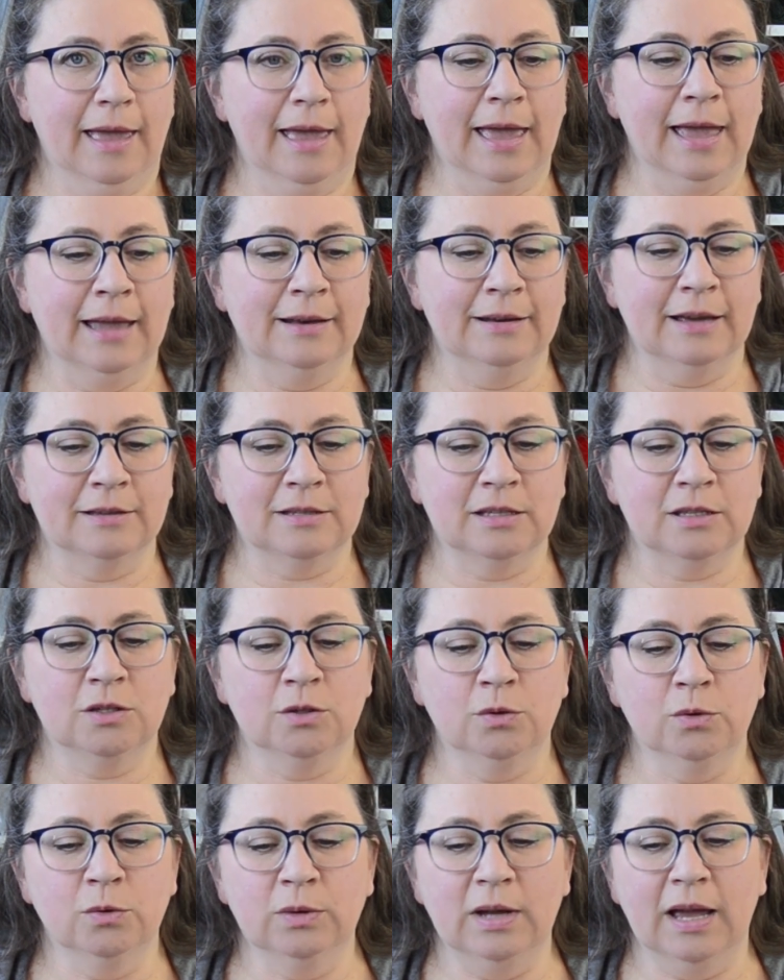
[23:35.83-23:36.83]
And as
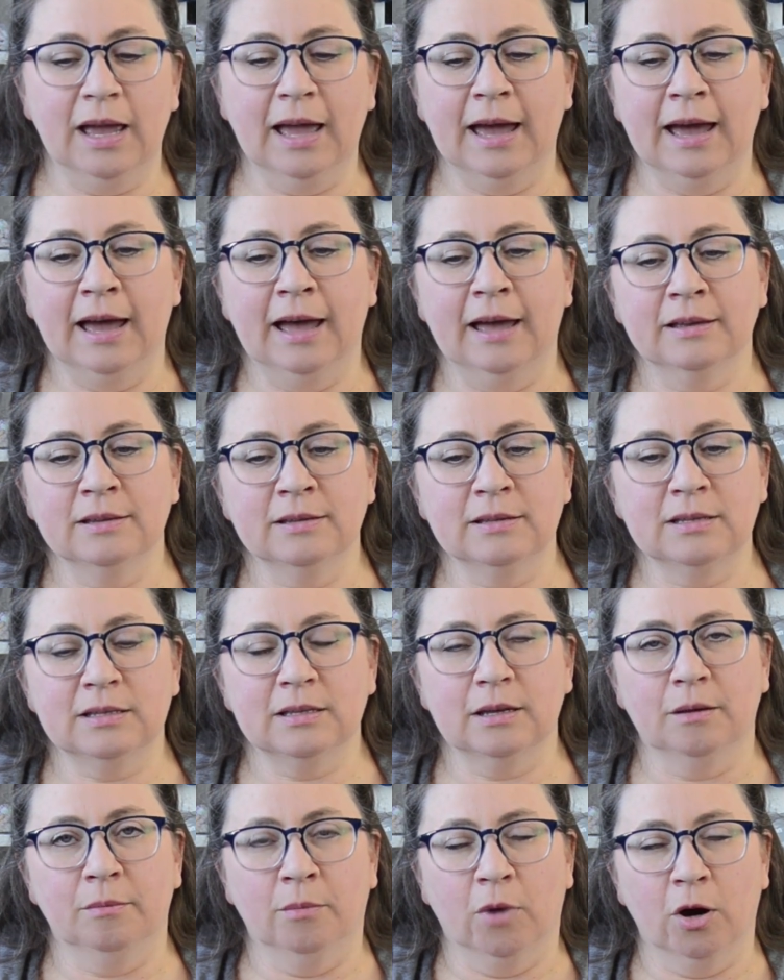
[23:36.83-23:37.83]
soon
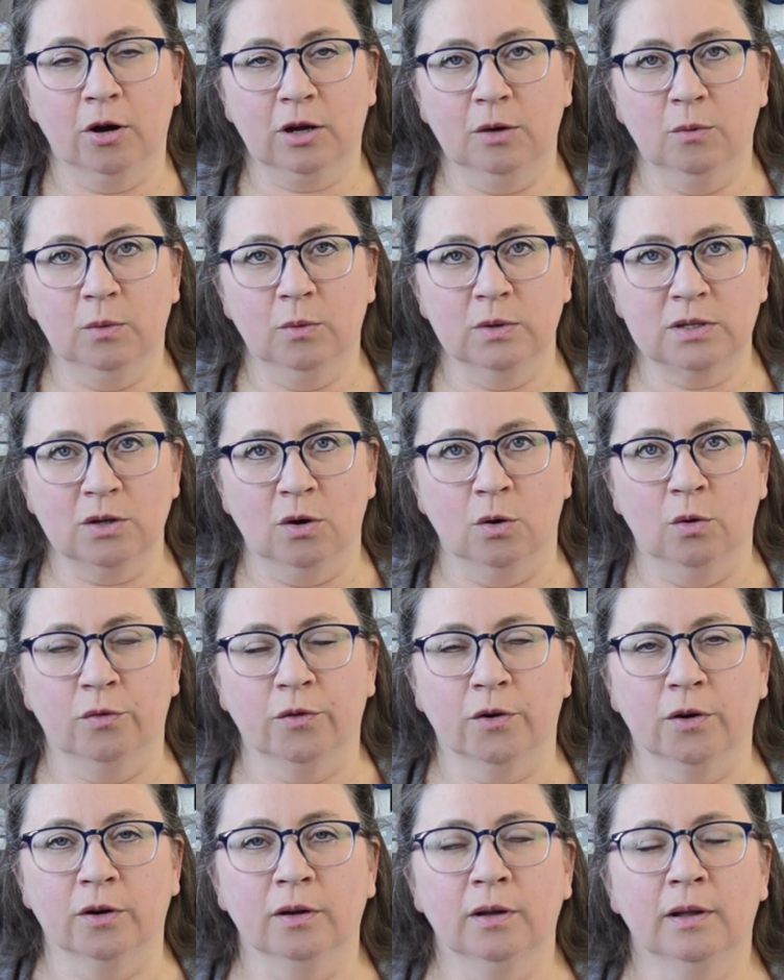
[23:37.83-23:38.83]
as market was
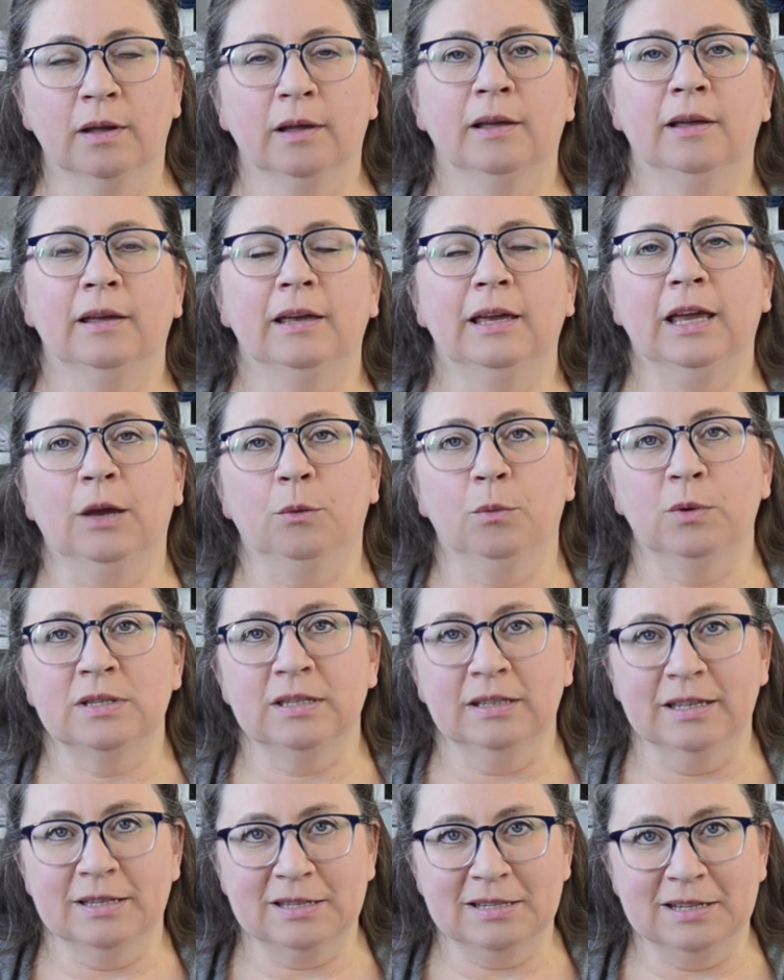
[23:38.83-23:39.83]
over, it
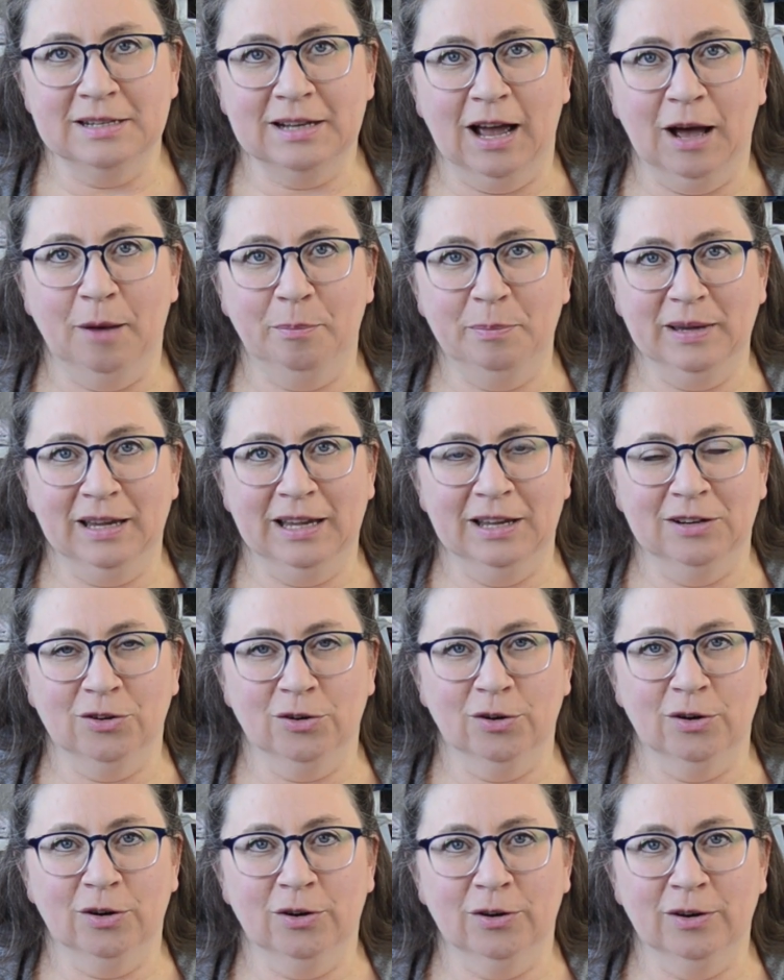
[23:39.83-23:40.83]
was listed up in
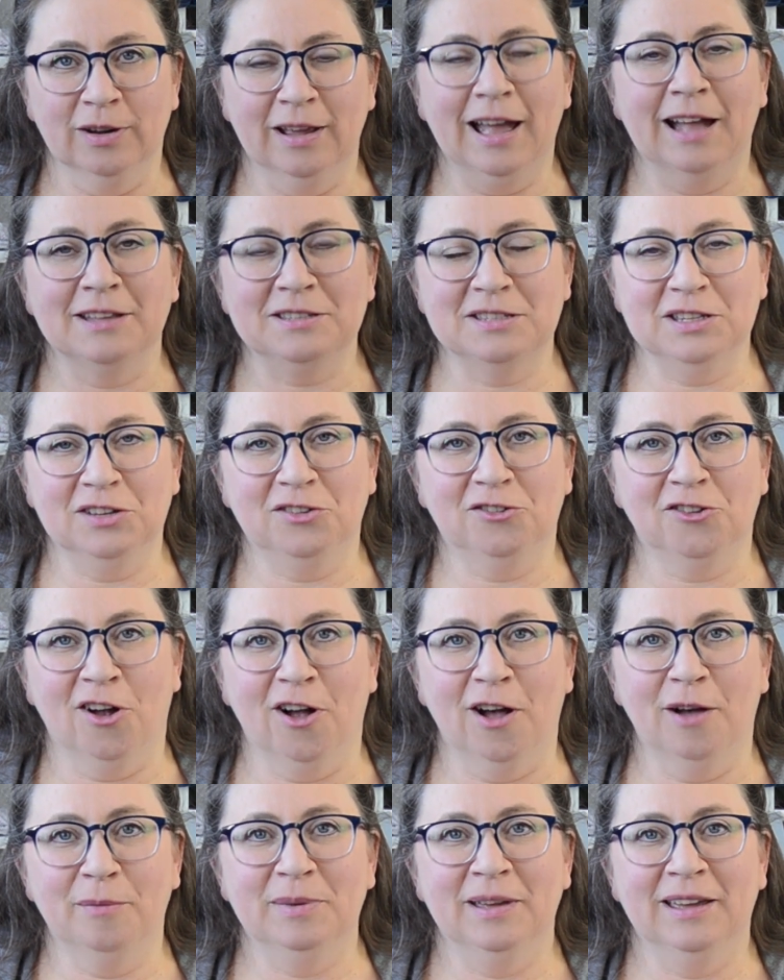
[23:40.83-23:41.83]
her Etsy
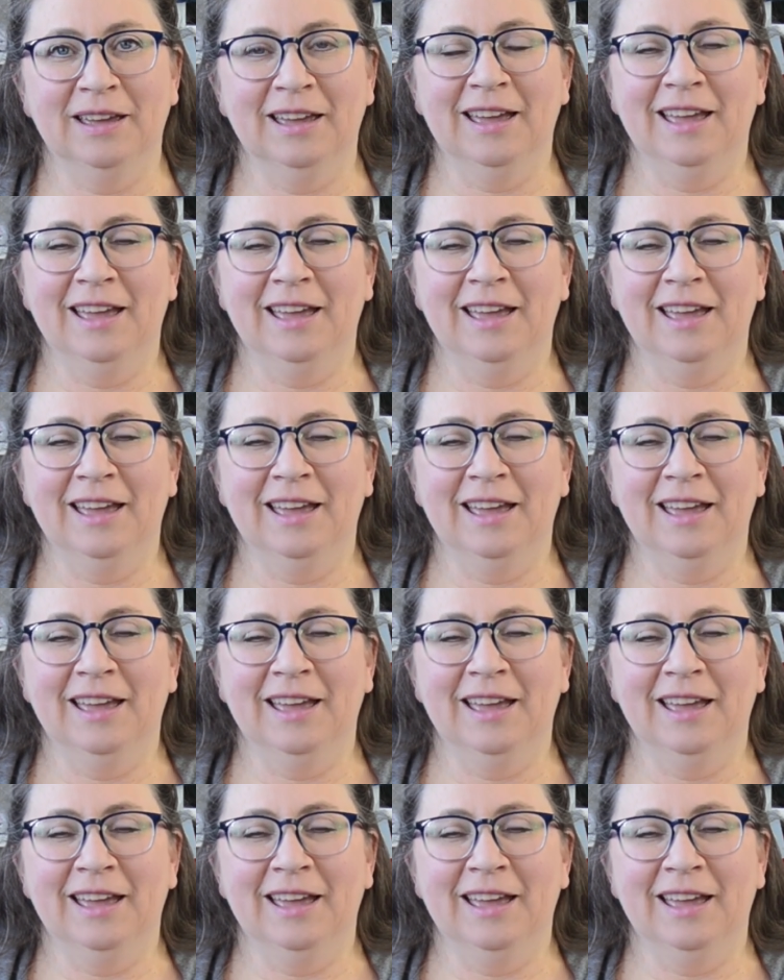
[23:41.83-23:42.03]
shop.